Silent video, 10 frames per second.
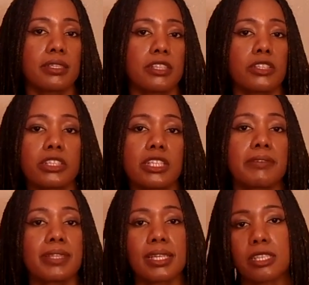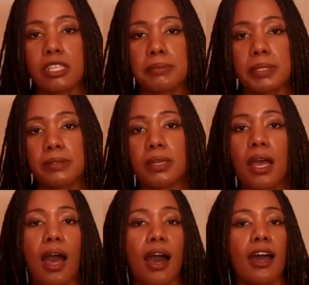Usually relationships
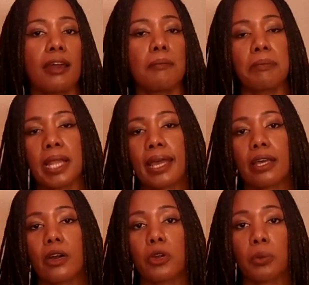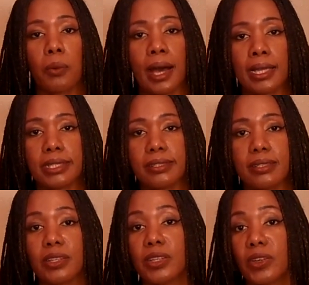are black or
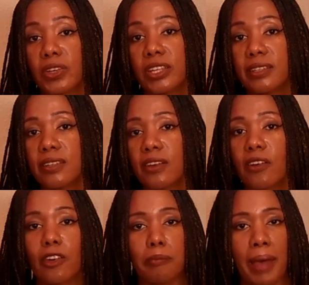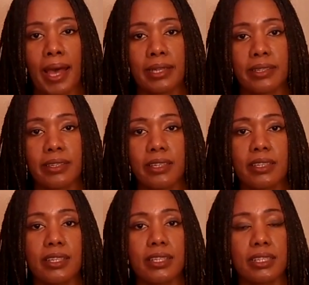white, good or bad.
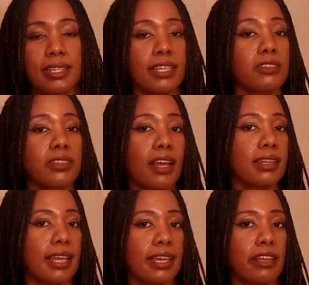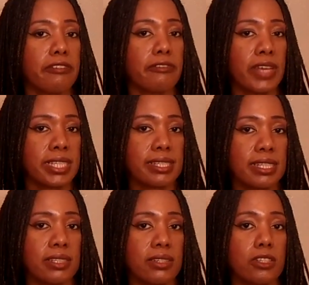They do not let
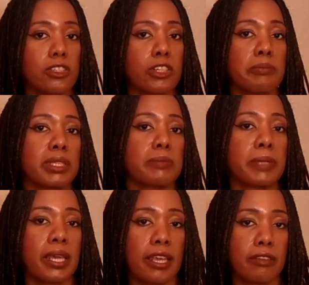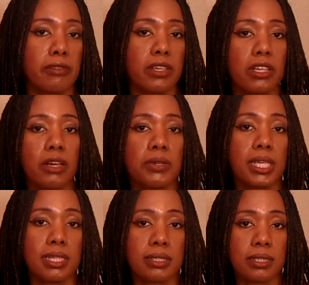offenses or misbehavior
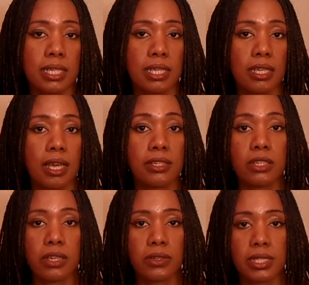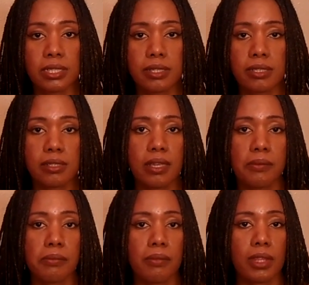go easily unnoticed,
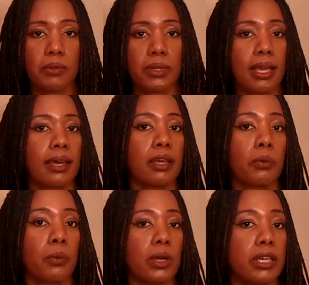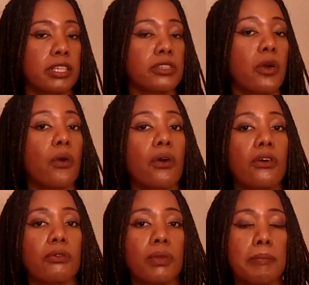without a word
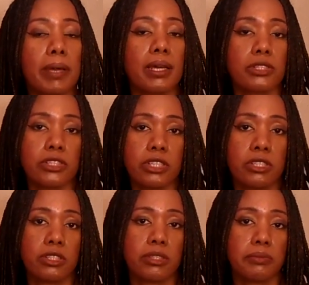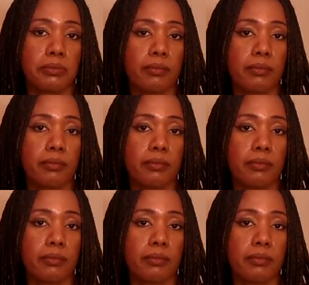or repercussions.